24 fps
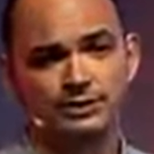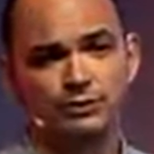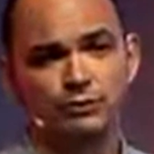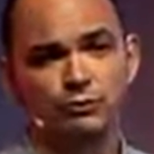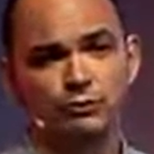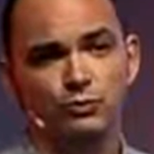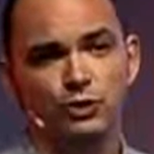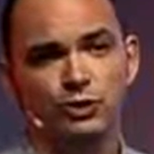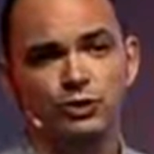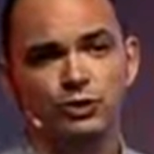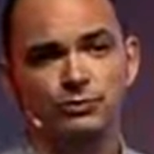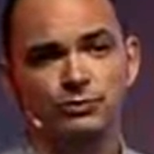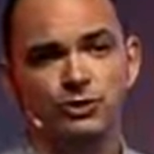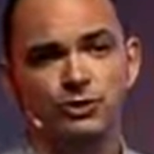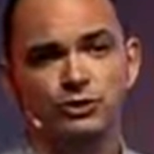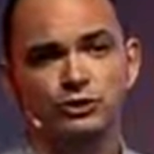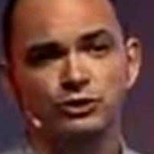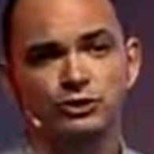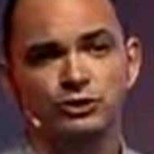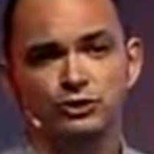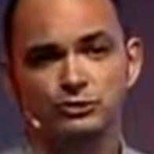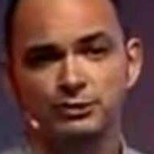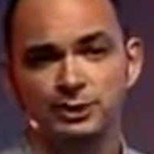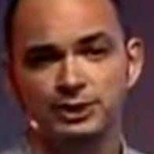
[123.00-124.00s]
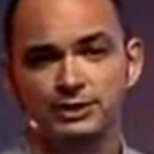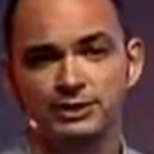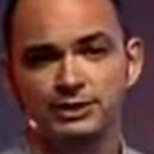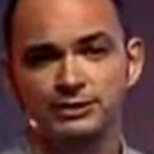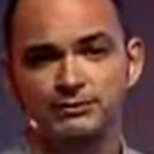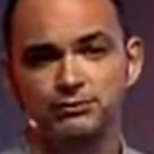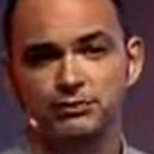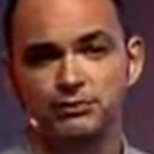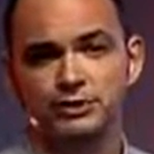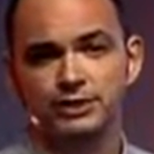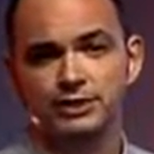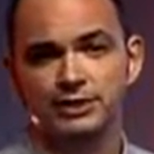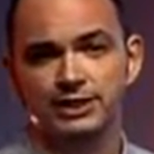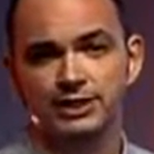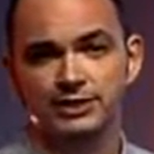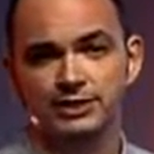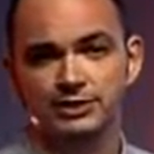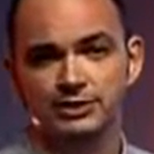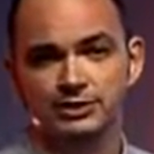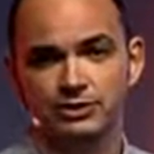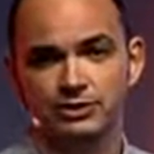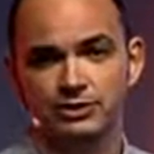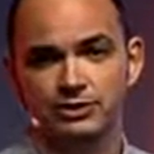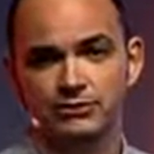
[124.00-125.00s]
you work about
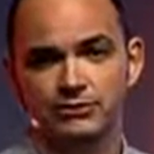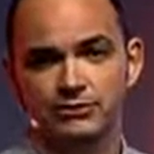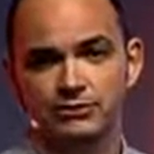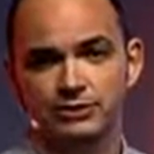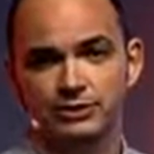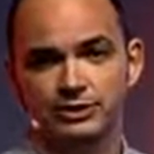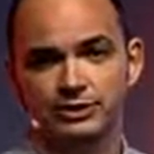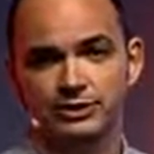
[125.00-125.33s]
20% of your